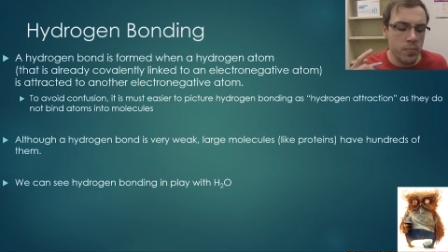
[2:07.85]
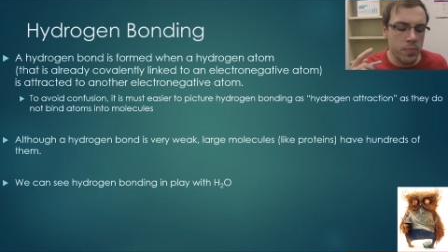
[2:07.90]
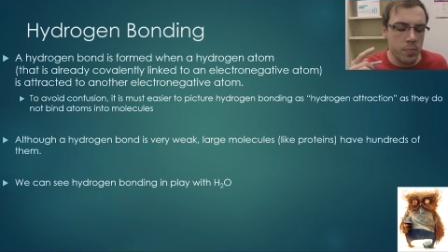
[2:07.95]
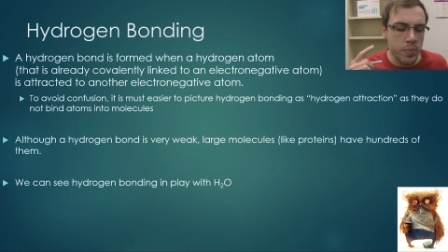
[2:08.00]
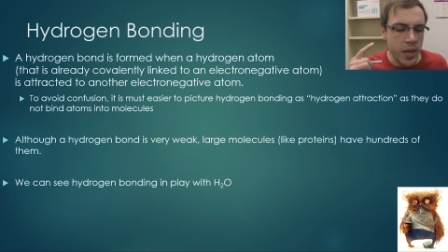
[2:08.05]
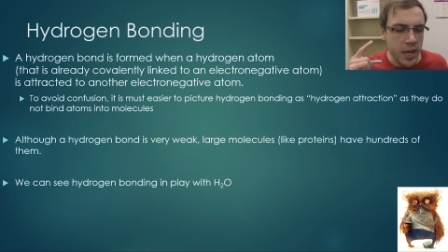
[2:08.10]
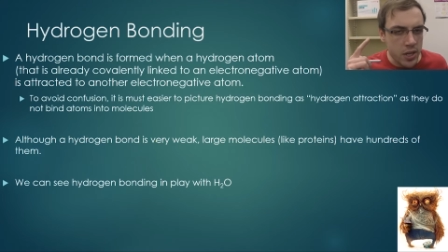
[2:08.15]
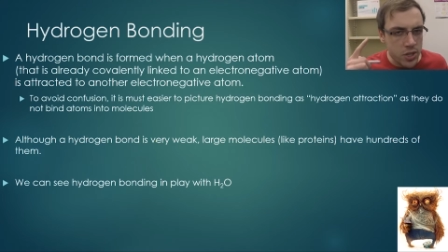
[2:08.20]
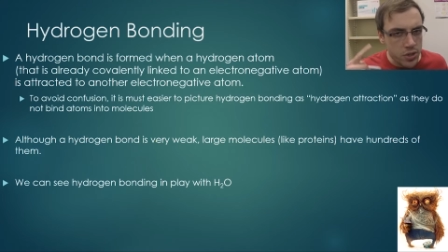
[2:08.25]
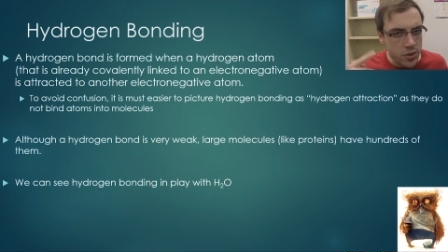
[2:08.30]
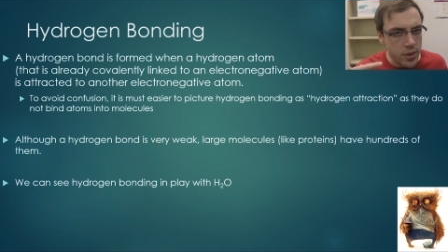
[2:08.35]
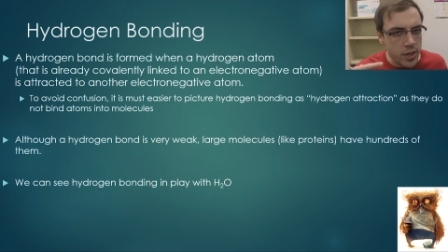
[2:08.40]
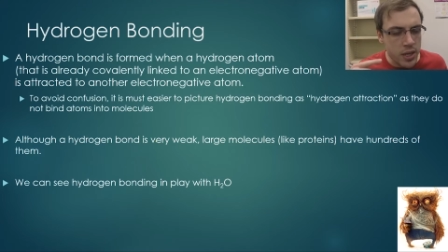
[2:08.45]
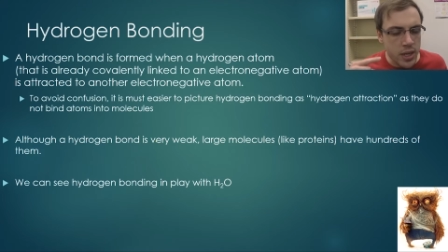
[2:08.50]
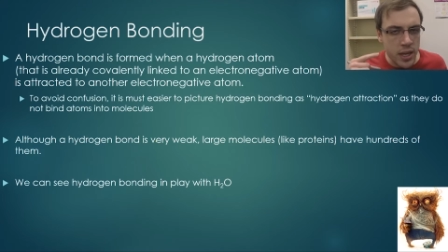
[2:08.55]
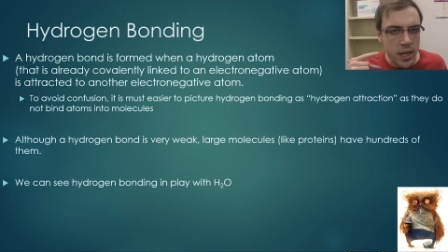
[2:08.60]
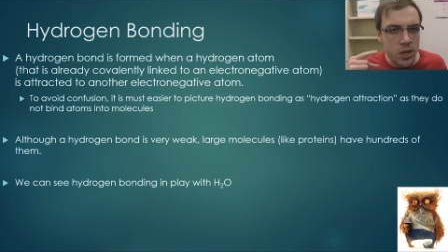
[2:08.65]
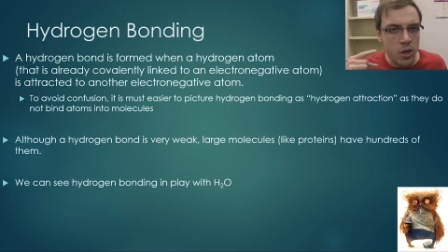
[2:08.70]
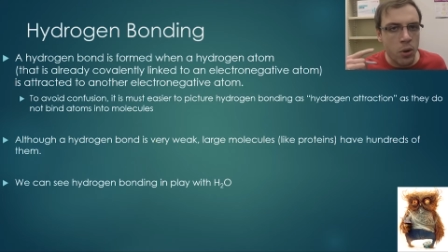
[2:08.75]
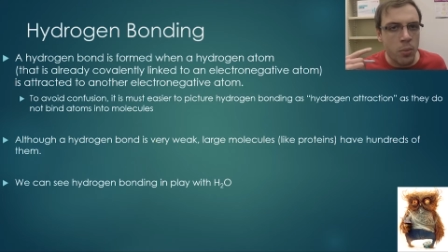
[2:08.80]
picture it
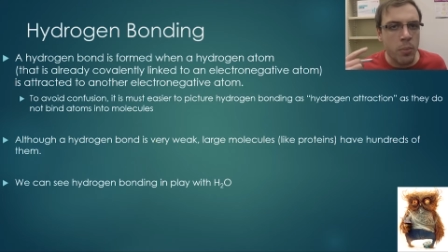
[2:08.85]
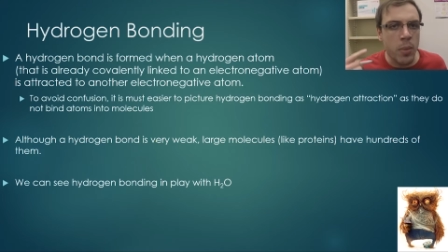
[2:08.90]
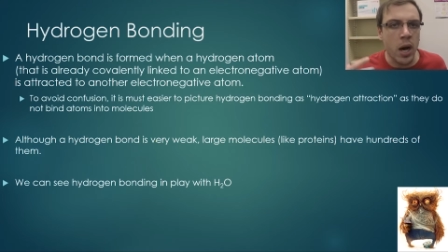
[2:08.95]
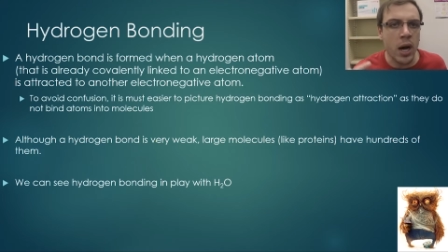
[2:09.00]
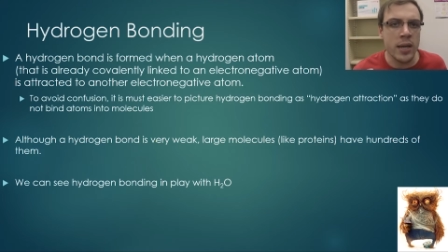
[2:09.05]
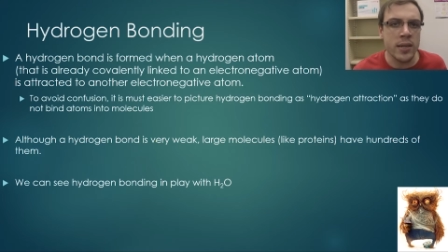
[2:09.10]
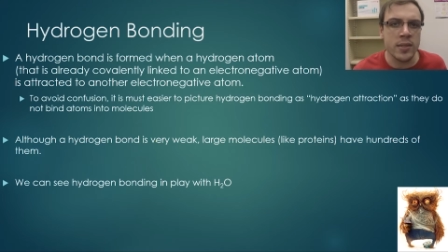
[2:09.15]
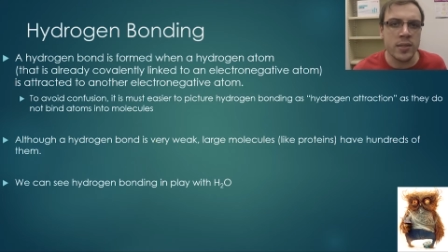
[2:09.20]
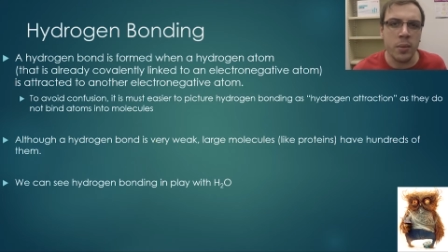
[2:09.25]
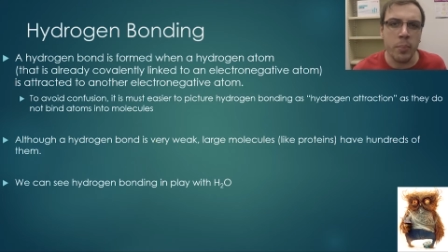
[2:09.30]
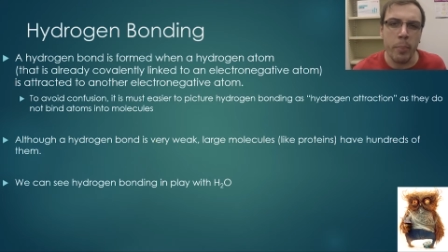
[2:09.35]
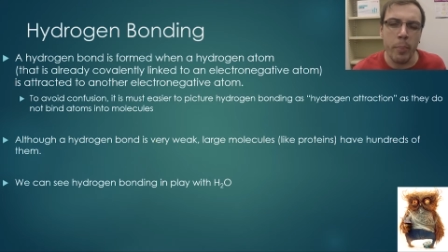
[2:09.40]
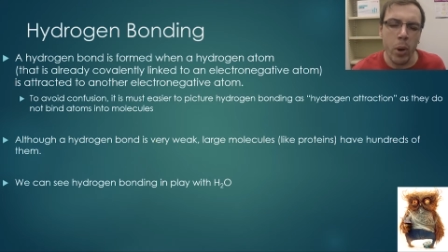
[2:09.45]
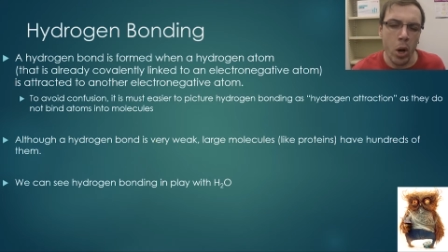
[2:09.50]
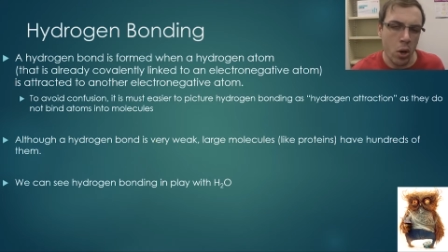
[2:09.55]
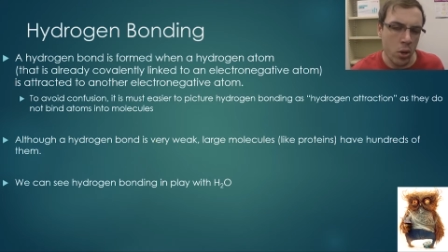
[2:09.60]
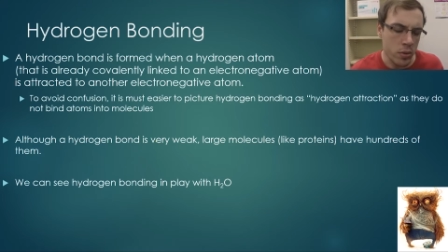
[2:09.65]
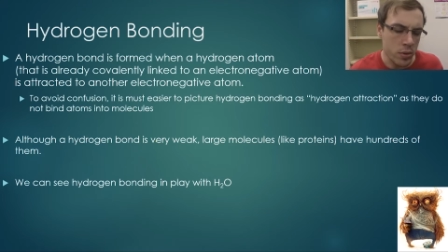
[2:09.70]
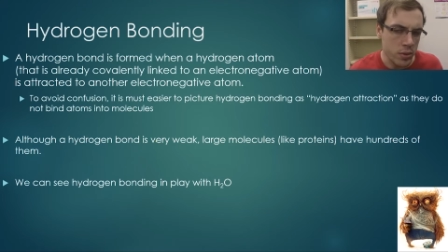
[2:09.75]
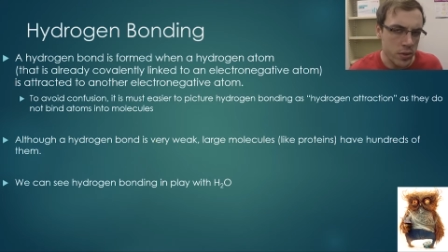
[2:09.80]
in your mind as a
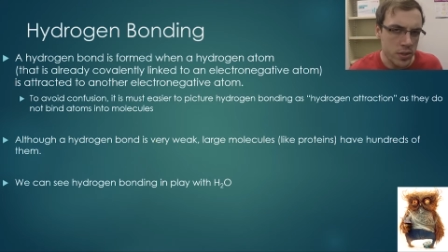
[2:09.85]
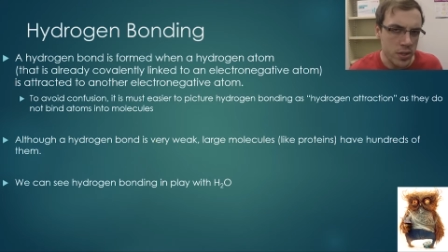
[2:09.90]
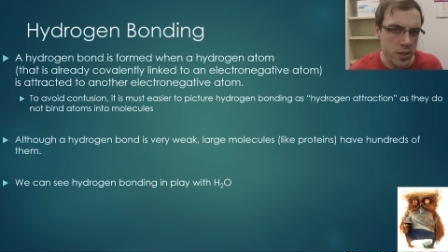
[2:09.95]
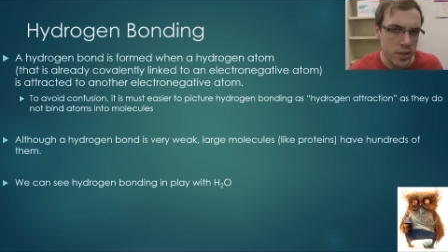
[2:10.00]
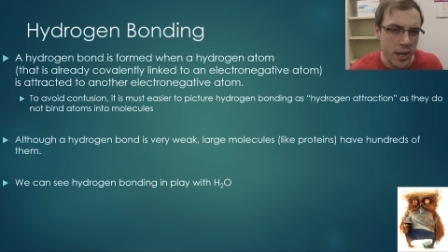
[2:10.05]
bond.